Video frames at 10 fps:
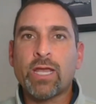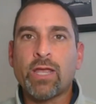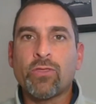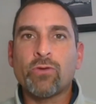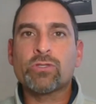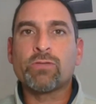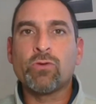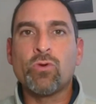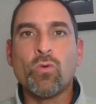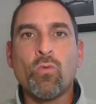and those of
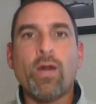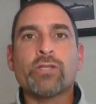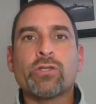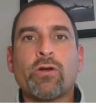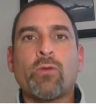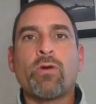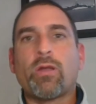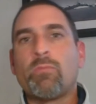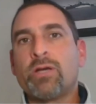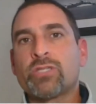you who watched our one
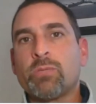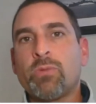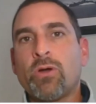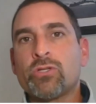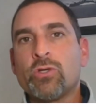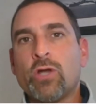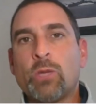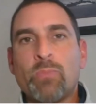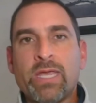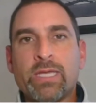on Muggsy Bogues, you
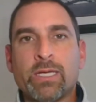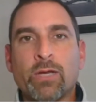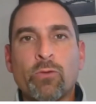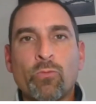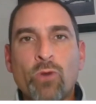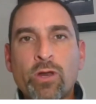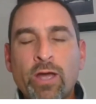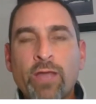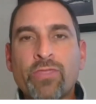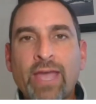helped make it
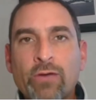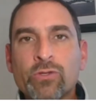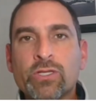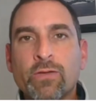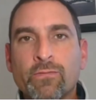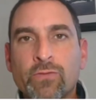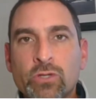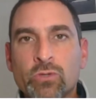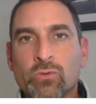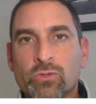1,000
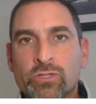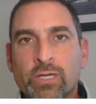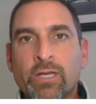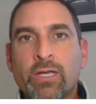views.